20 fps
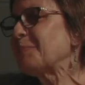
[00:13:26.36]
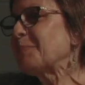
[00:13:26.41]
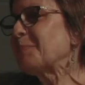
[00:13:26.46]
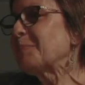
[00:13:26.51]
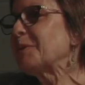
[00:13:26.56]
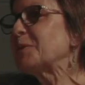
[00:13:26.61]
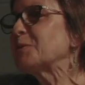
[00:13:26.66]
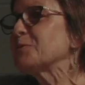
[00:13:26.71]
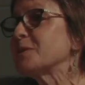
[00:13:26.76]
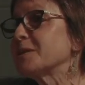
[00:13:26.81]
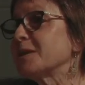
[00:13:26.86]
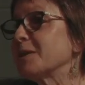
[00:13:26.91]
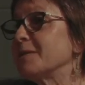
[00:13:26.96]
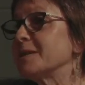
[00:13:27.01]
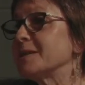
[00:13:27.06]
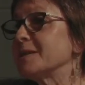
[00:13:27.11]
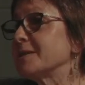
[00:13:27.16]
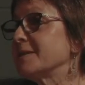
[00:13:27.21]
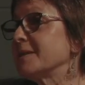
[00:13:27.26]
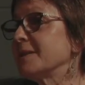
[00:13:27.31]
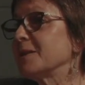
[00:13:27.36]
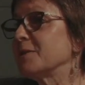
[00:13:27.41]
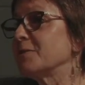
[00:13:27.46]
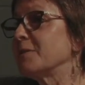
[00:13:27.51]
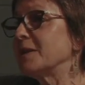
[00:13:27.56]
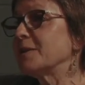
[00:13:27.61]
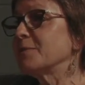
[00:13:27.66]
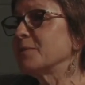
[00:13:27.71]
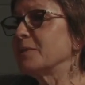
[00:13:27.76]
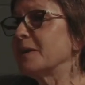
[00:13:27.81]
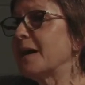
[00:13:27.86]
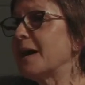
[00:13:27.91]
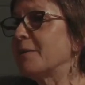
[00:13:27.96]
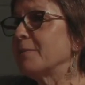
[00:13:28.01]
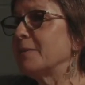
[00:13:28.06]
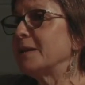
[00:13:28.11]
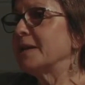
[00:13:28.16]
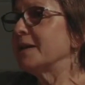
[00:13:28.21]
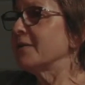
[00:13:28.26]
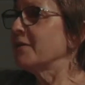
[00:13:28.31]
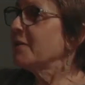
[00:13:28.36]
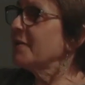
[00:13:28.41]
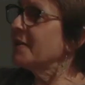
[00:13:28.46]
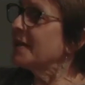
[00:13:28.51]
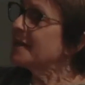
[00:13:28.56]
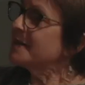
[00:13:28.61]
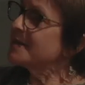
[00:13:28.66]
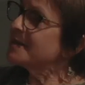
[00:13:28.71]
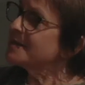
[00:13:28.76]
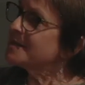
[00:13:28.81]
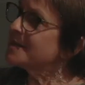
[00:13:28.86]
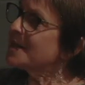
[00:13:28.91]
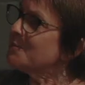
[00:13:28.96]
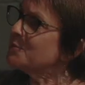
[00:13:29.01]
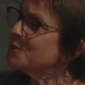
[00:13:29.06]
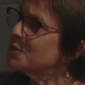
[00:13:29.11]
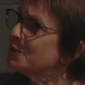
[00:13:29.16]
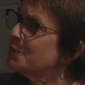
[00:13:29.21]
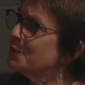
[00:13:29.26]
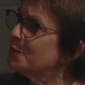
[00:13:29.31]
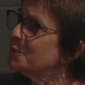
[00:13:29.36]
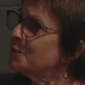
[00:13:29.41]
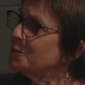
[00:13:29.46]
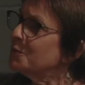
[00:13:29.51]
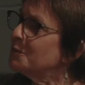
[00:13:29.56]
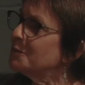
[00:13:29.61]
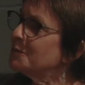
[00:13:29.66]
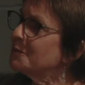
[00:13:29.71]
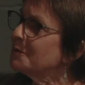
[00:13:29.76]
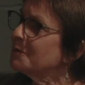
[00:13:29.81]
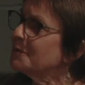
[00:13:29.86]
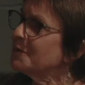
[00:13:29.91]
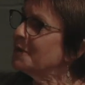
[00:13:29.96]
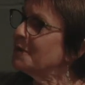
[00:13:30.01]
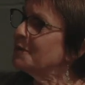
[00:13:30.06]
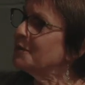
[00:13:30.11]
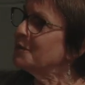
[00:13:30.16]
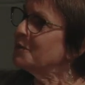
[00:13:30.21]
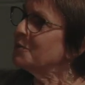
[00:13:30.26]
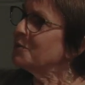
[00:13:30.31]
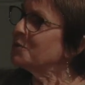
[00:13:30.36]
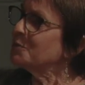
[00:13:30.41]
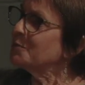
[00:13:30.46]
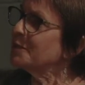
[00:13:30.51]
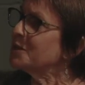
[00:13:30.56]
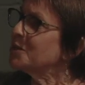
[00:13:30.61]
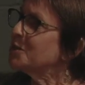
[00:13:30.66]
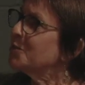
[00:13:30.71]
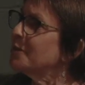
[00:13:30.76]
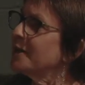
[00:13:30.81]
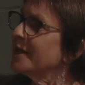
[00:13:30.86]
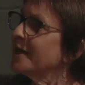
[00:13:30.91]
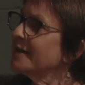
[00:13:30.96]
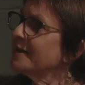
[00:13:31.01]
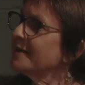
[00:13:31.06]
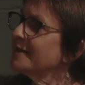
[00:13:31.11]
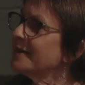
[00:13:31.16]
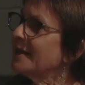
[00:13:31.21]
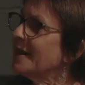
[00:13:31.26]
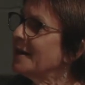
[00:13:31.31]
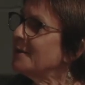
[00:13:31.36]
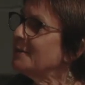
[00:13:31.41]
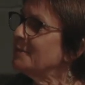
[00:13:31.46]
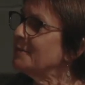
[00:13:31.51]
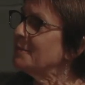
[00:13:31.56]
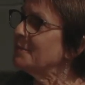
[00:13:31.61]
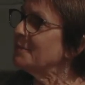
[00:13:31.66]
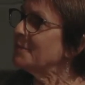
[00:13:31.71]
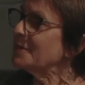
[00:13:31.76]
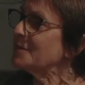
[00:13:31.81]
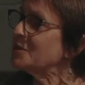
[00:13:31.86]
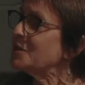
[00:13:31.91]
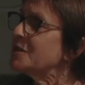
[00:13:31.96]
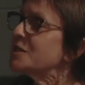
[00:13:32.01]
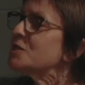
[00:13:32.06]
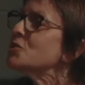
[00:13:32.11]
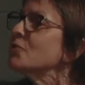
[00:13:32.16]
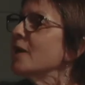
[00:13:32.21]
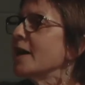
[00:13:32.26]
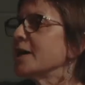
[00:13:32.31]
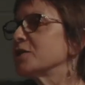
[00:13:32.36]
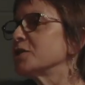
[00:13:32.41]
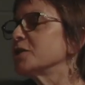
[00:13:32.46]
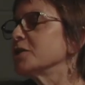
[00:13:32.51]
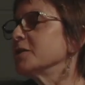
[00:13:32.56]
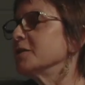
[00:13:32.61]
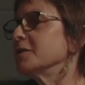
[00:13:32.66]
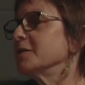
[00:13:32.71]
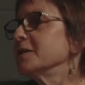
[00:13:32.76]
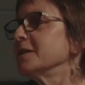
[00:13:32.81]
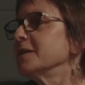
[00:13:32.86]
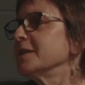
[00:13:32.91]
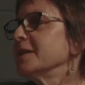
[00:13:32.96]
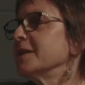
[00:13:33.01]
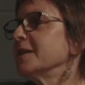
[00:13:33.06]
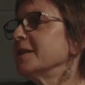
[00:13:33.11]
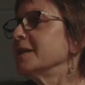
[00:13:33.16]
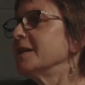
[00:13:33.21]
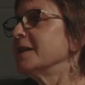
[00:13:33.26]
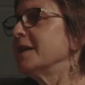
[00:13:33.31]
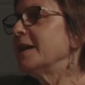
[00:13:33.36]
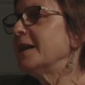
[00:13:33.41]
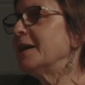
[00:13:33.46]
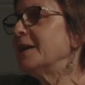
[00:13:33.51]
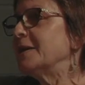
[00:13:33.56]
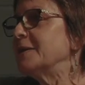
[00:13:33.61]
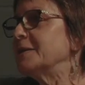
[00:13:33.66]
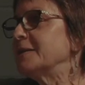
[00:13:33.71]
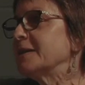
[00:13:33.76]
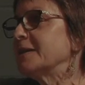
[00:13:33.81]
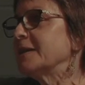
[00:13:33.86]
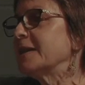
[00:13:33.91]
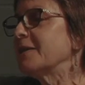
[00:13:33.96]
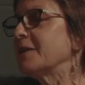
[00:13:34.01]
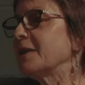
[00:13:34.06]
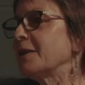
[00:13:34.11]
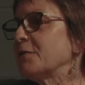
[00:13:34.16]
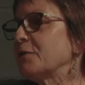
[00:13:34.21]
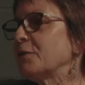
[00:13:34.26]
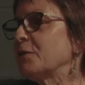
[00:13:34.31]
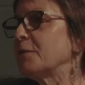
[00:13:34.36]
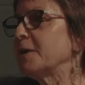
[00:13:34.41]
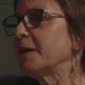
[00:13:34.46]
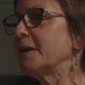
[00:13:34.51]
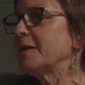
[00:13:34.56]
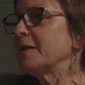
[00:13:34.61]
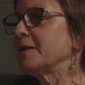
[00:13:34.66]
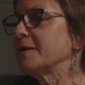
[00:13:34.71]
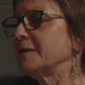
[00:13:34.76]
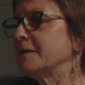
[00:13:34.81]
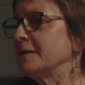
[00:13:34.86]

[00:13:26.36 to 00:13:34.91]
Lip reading: But also it's incredible how many other things come to the fore that you could be doing to distract you. And I think for me,